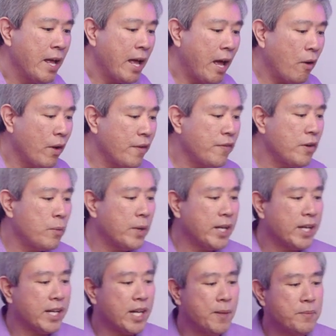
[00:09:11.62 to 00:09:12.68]
However,
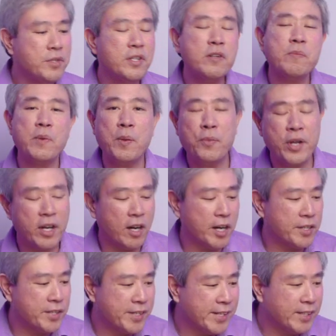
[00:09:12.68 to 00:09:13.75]
when it comes to their memory
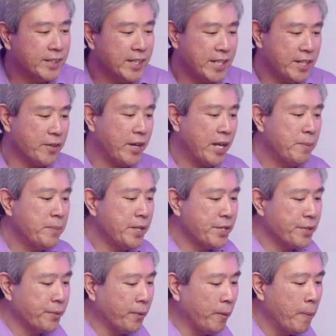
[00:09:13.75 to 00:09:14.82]
card utility, their NPIT
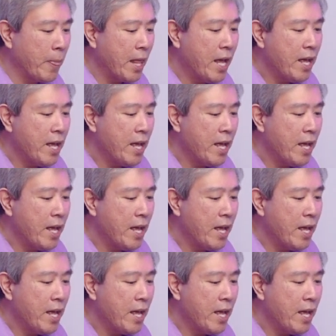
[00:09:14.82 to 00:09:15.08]
tool,